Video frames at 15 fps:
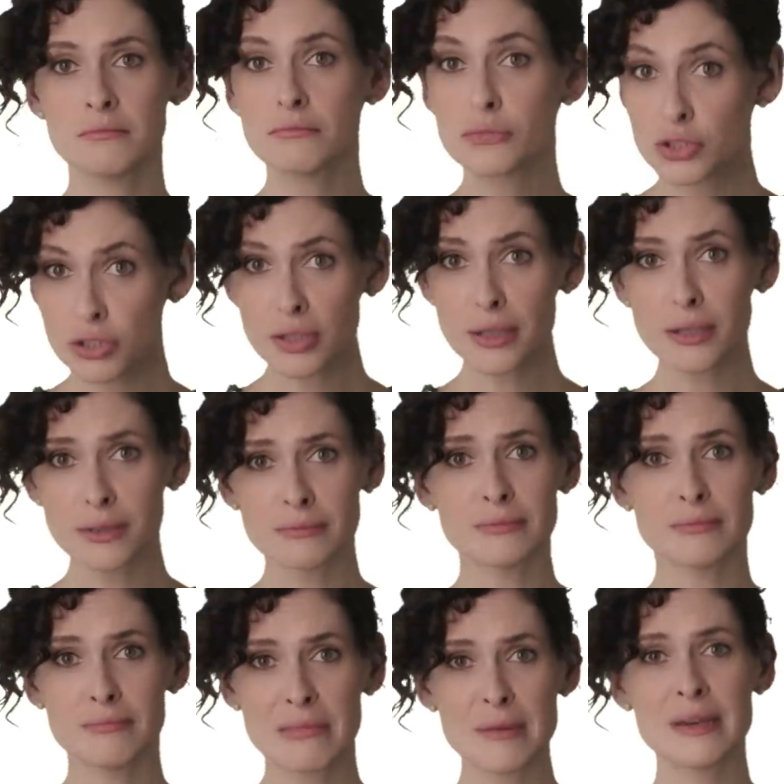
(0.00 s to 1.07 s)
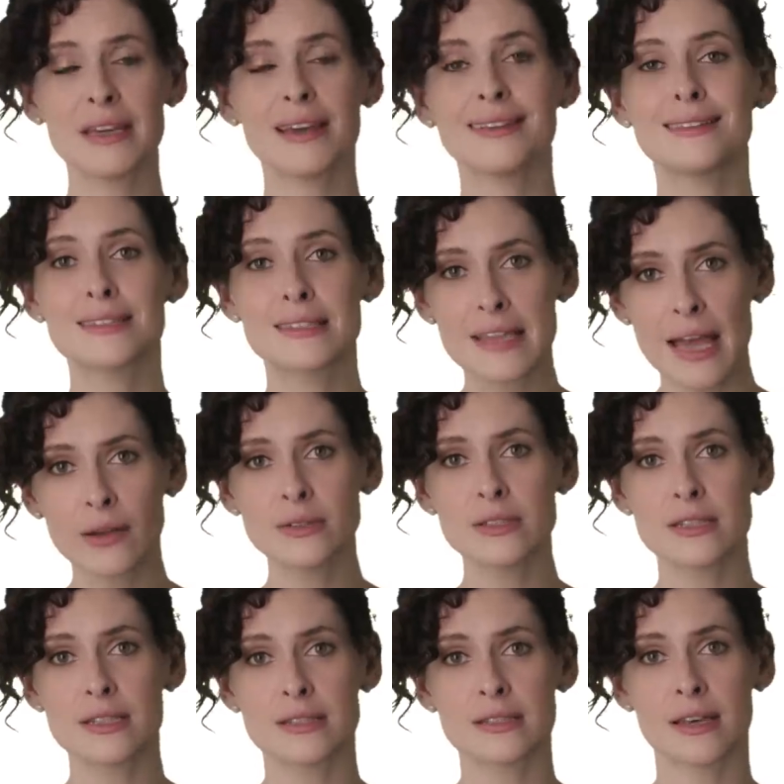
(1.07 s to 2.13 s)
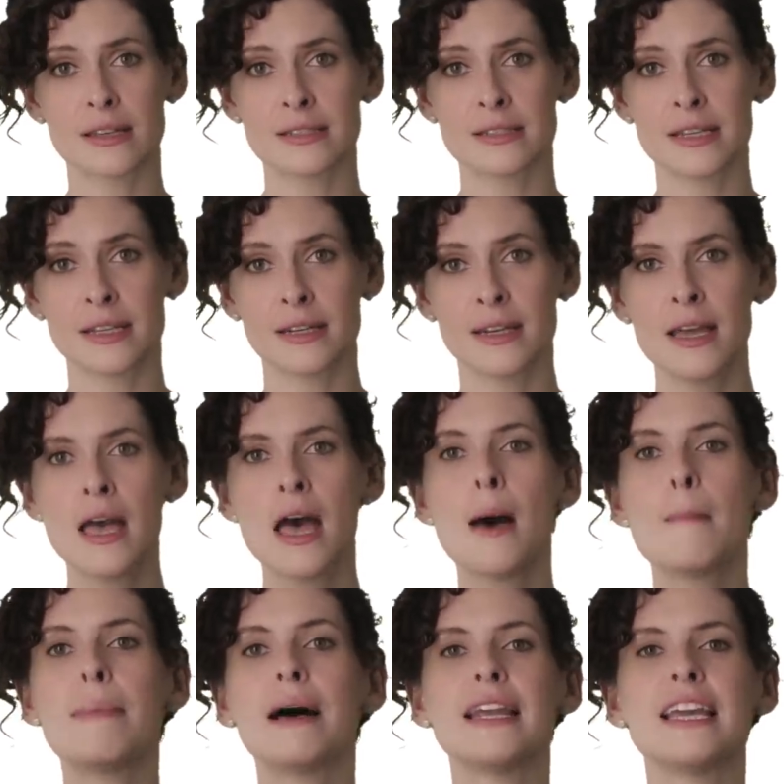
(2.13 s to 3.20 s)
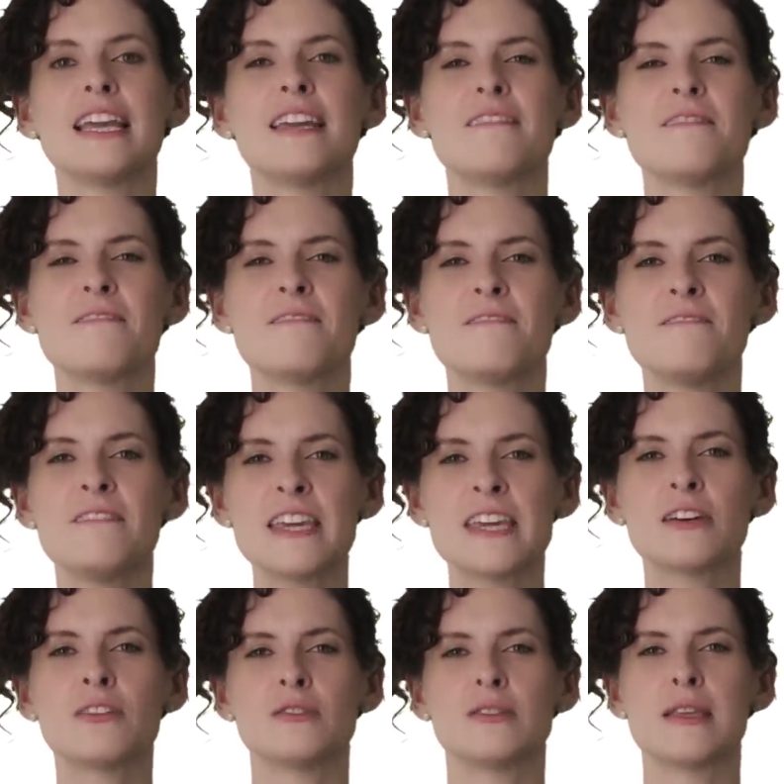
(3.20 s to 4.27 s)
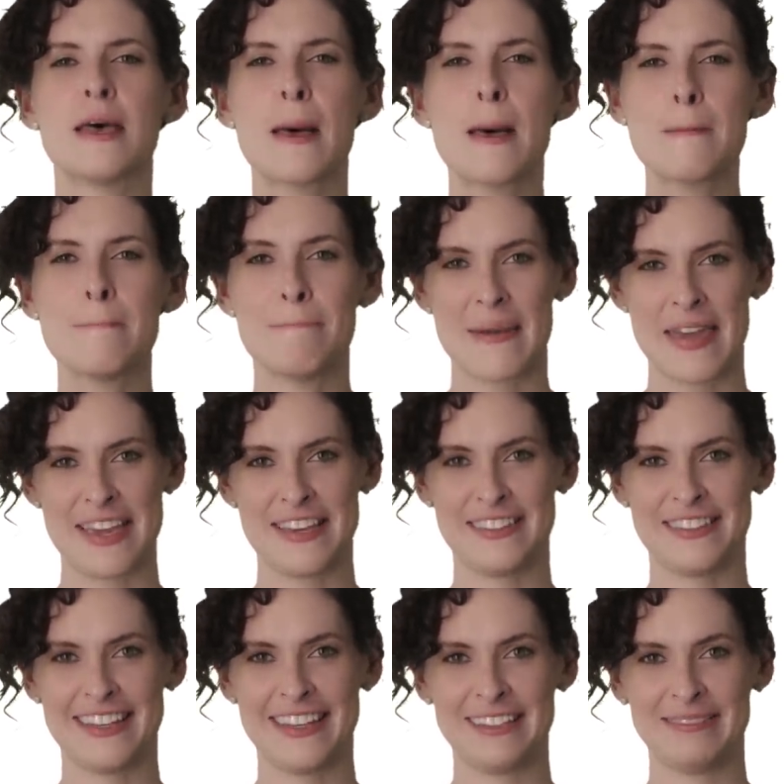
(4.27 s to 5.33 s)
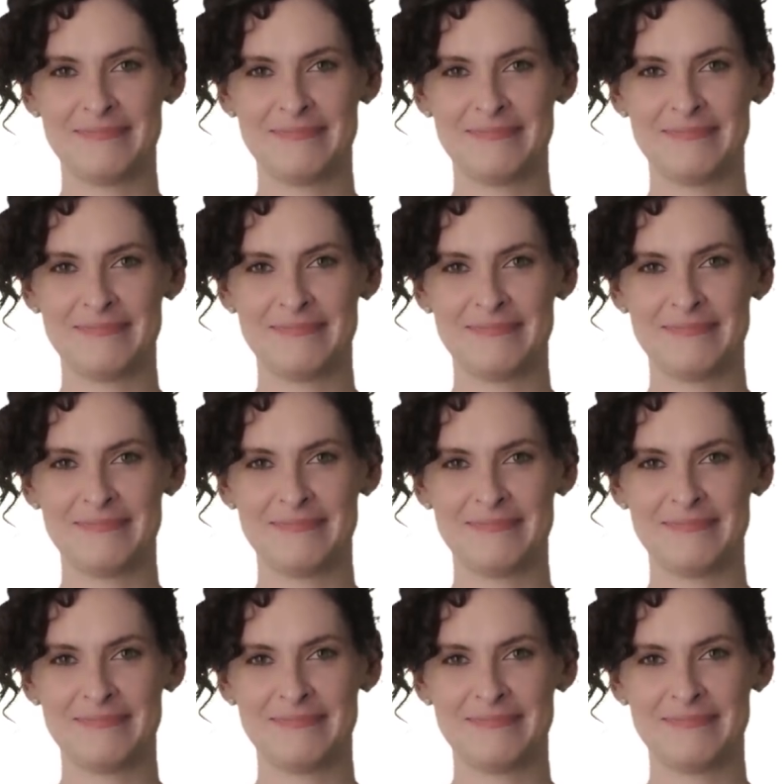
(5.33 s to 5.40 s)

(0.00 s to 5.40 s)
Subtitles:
Sure, maybe it sounds disgusting, but it feels amazing.